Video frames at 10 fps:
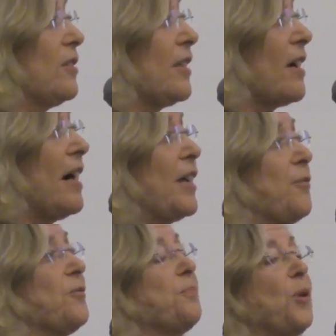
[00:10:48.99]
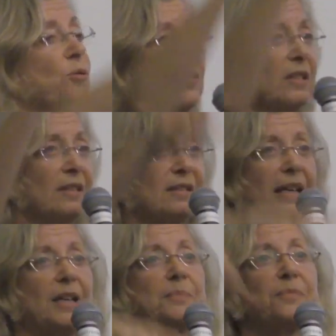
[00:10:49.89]
they're kind of posting the
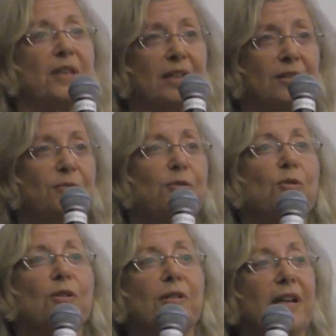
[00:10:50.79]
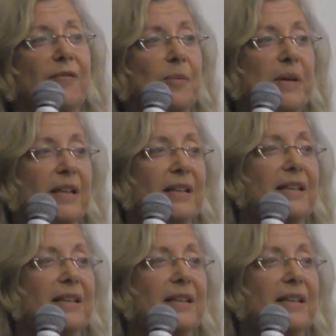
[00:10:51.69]
same thing for everybody.